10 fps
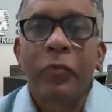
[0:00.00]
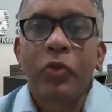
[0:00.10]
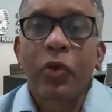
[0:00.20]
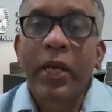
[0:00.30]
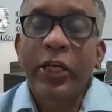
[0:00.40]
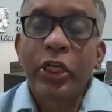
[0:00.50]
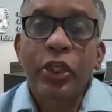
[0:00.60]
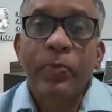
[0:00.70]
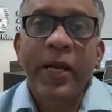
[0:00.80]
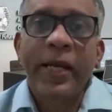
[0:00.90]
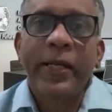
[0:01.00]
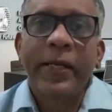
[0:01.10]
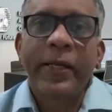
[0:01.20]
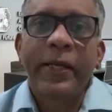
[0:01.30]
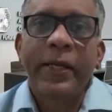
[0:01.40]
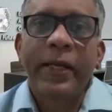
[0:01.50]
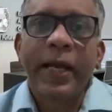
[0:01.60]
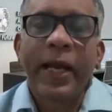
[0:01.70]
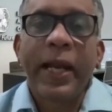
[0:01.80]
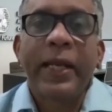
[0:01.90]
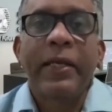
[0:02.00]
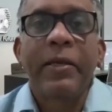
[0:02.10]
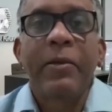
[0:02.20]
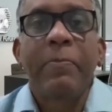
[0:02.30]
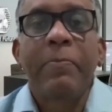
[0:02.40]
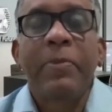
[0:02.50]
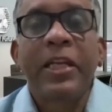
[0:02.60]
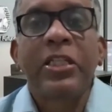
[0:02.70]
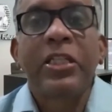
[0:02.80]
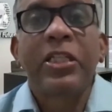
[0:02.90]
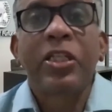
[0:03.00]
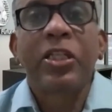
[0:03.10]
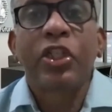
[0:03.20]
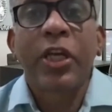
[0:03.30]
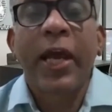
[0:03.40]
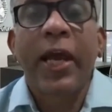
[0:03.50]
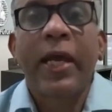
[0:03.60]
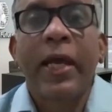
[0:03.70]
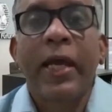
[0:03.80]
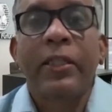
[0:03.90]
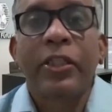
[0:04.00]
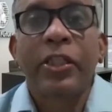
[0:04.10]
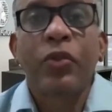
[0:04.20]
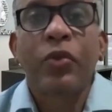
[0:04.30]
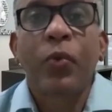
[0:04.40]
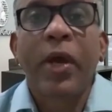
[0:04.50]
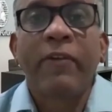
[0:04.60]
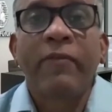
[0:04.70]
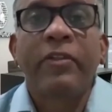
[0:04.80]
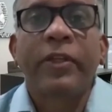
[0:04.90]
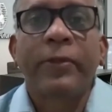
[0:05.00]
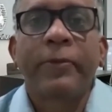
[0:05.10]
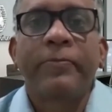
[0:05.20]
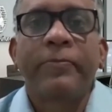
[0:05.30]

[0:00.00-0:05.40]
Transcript: So let it spread and please share this to everyone.